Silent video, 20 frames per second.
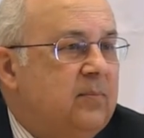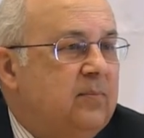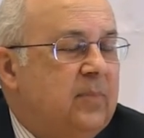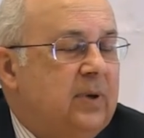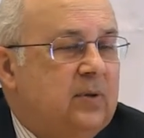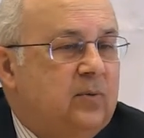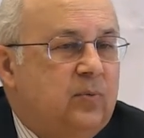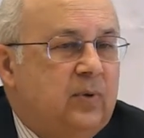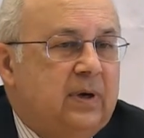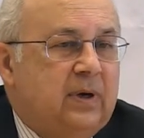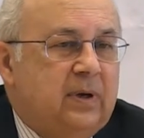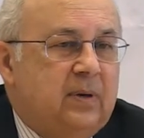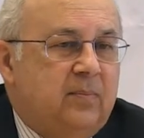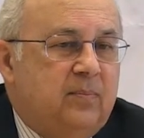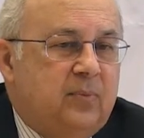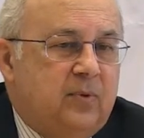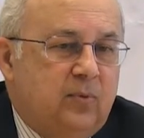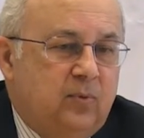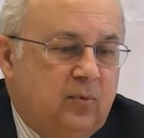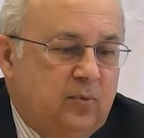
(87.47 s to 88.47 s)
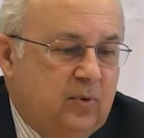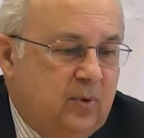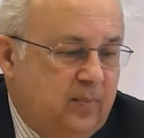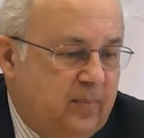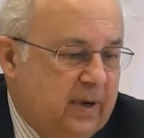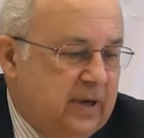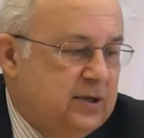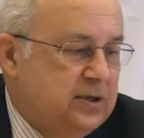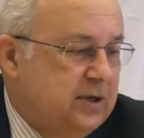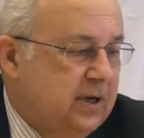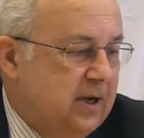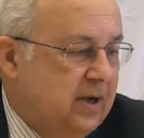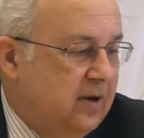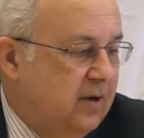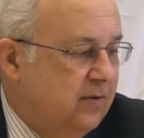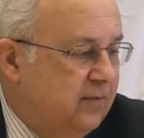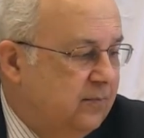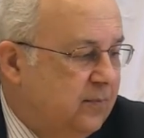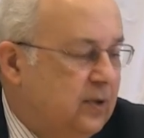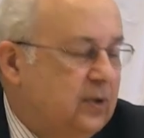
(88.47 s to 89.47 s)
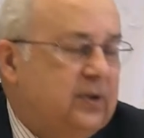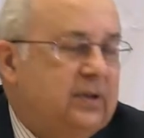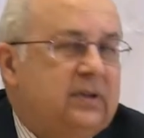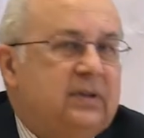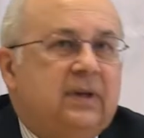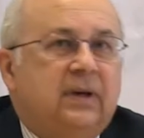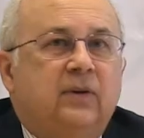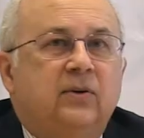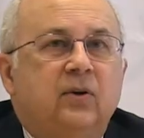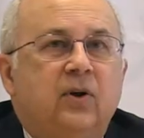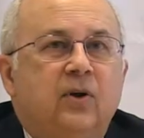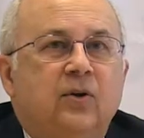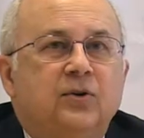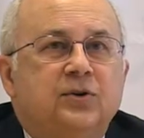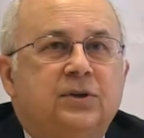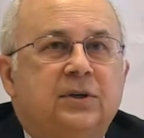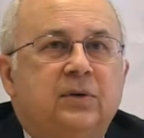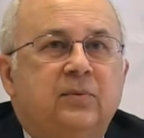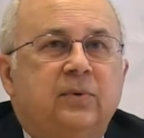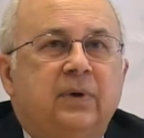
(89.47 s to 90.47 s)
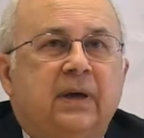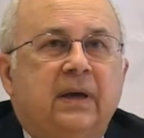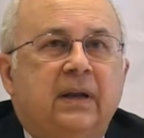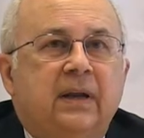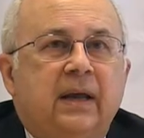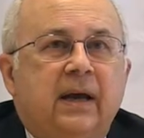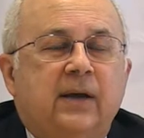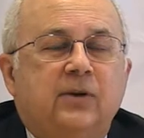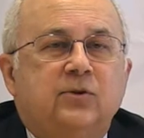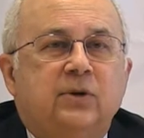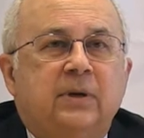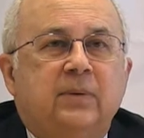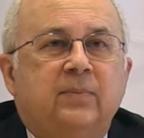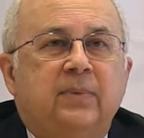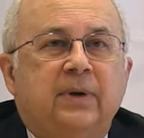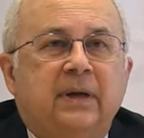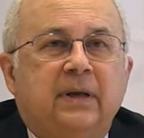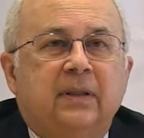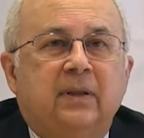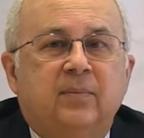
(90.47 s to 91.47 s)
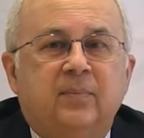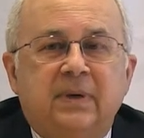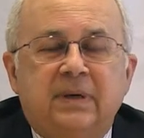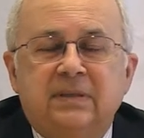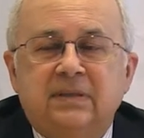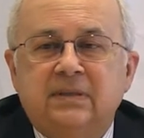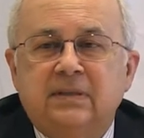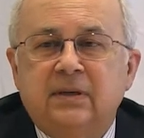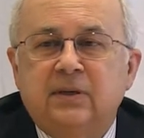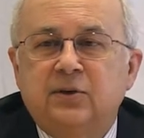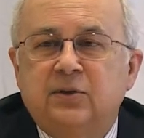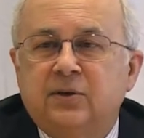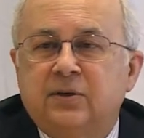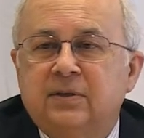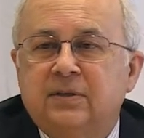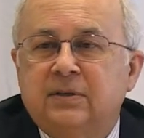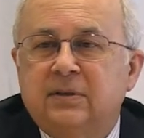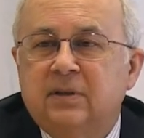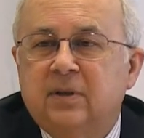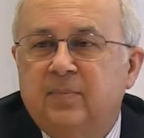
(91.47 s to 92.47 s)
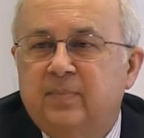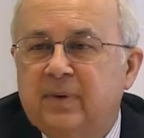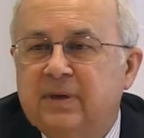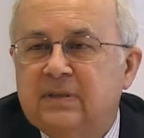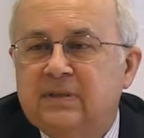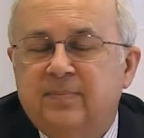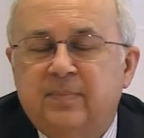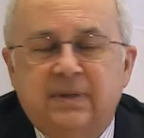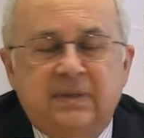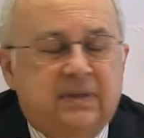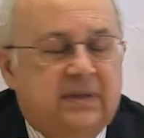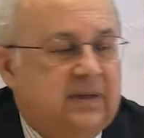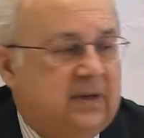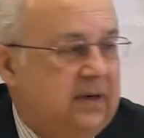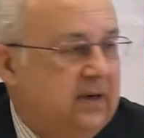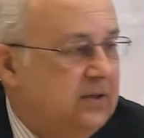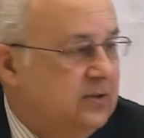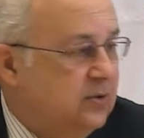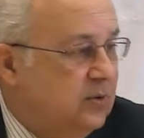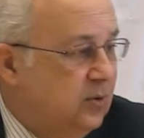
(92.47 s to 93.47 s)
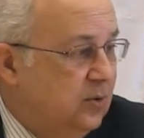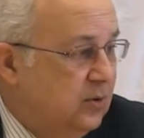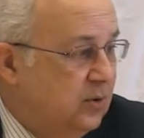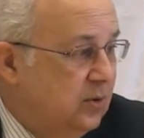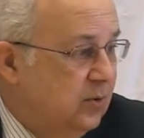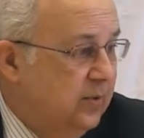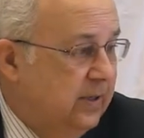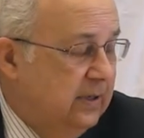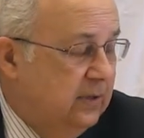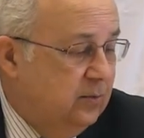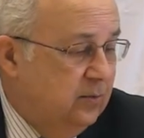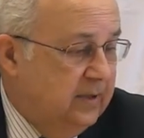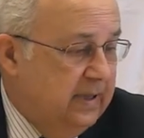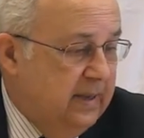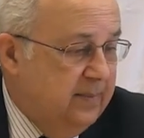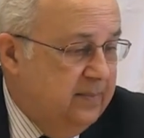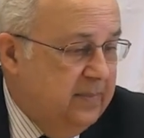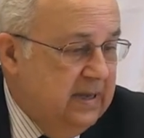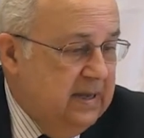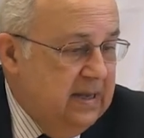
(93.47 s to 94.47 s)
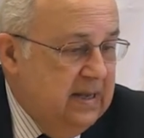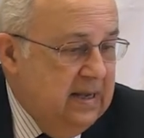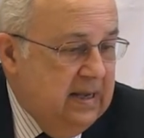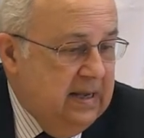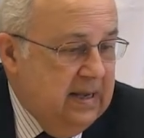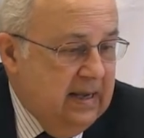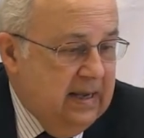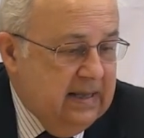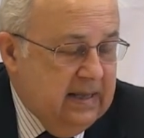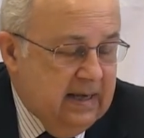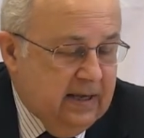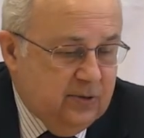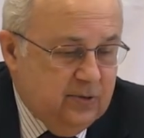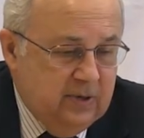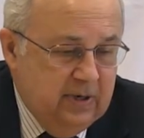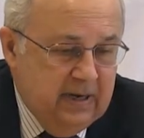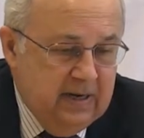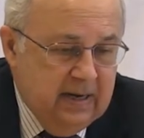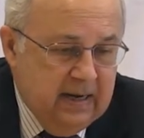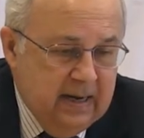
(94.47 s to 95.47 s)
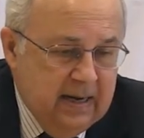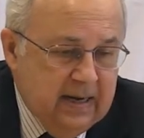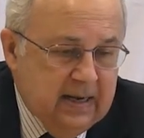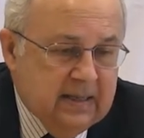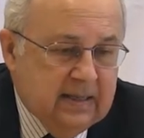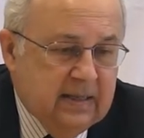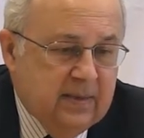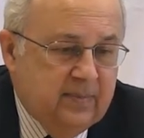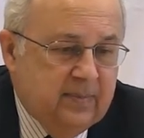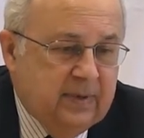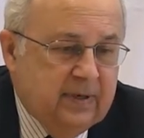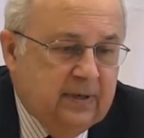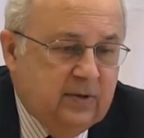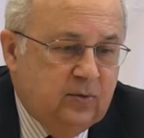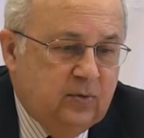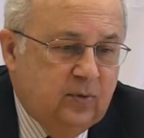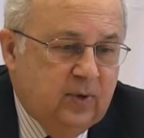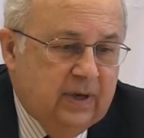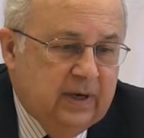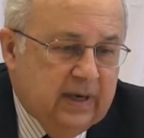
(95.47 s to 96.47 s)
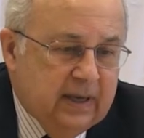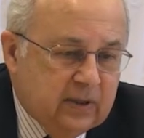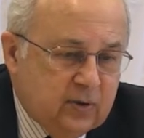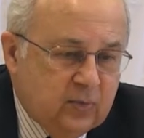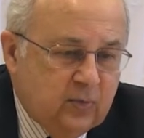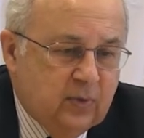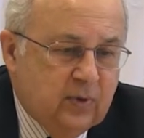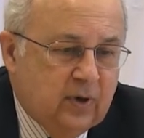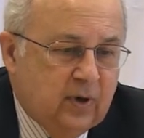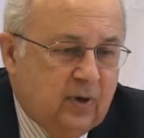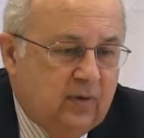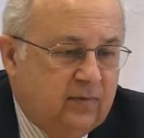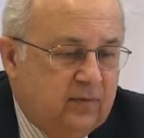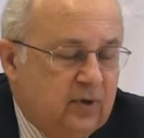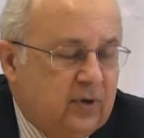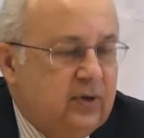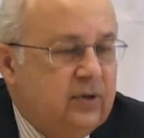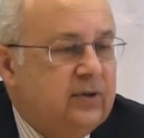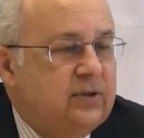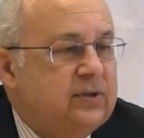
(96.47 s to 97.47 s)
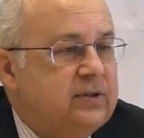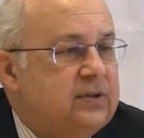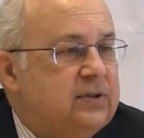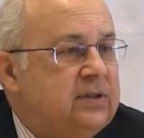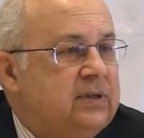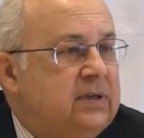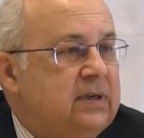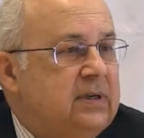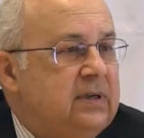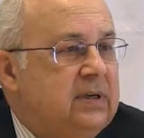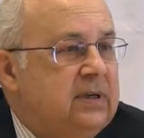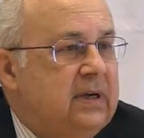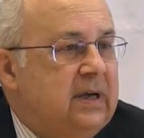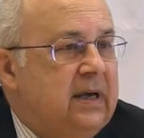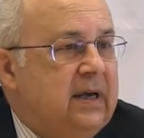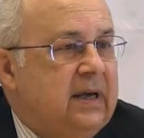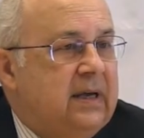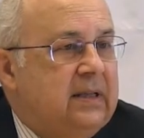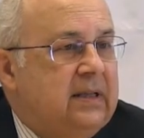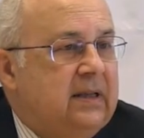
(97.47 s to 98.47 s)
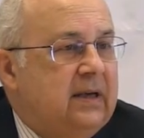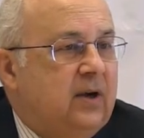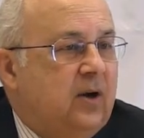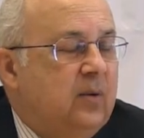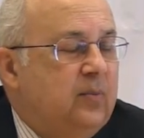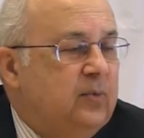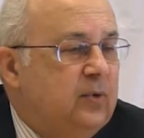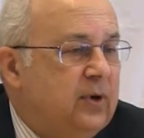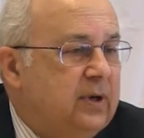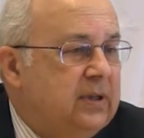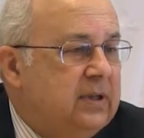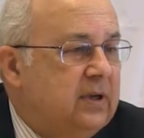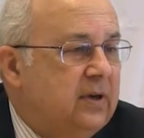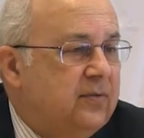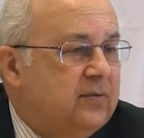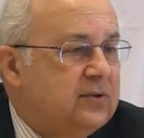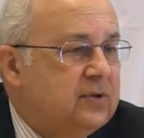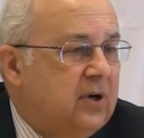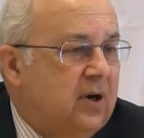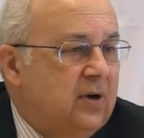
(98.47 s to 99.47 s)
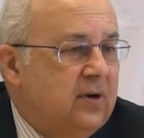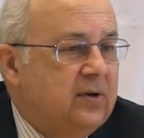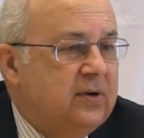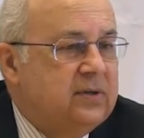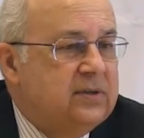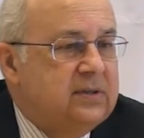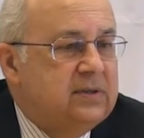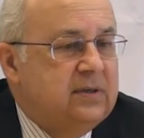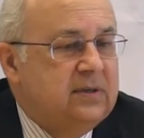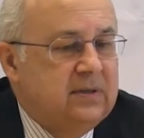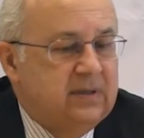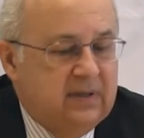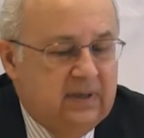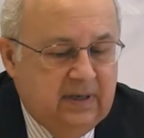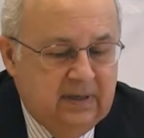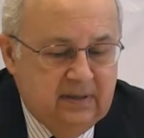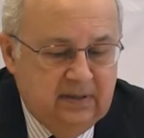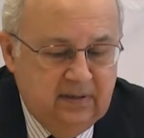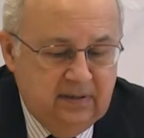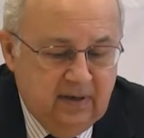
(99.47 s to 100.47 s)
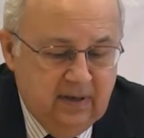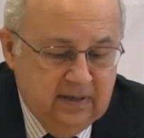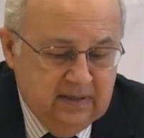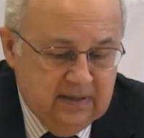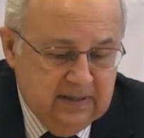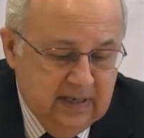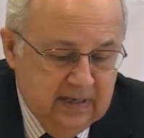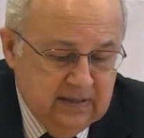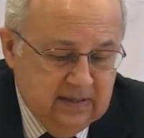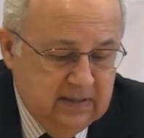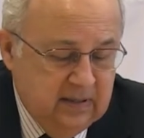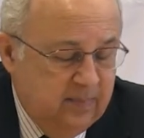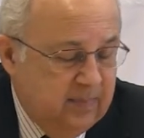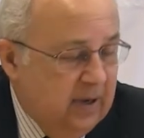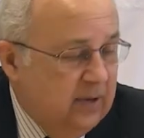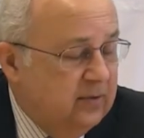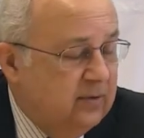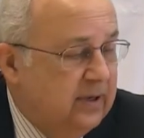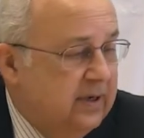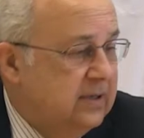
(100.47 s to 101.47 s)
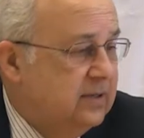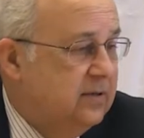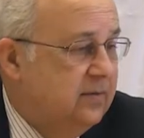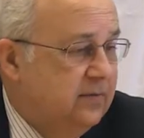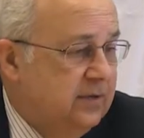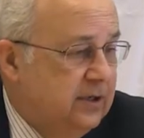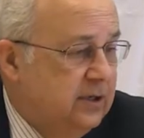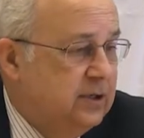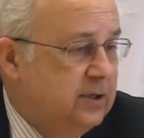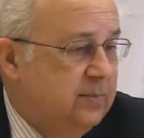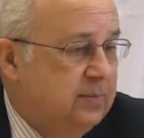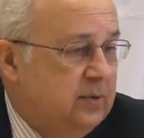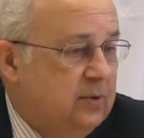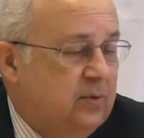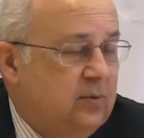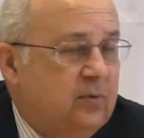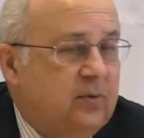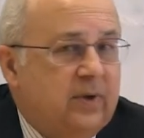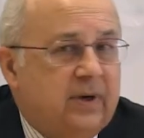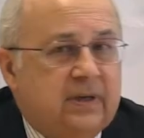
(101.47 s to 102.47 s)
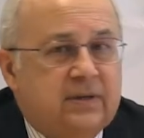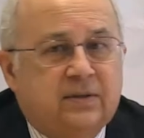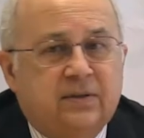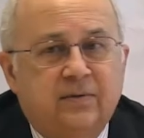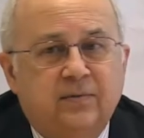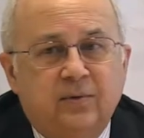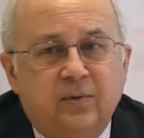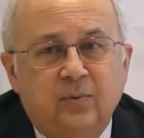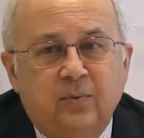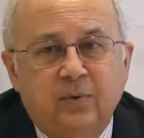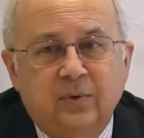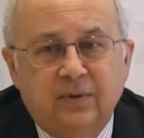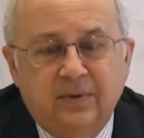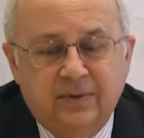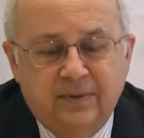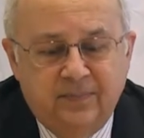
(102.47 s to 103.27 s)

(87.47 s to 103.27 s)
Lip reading: but where through the magic of modern technology we can actually bring the best teachers and the best materials all the way to them and actually link them into a network of learners and a community of scholars that transcends the boundaries of Egypt to the rest of the world.